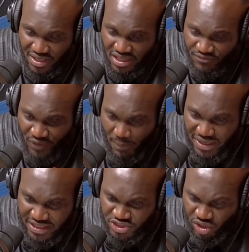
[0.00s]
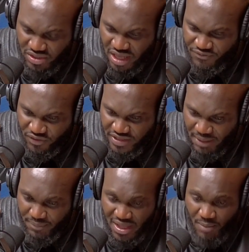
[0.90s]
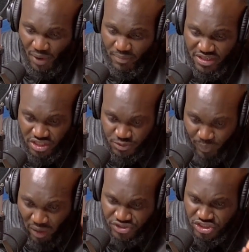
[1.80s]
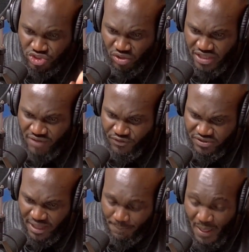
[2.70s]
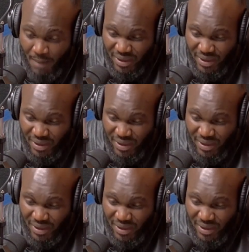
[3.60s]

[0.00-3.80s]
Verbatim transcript: family is not there for them. Probably their spouse is not there for them.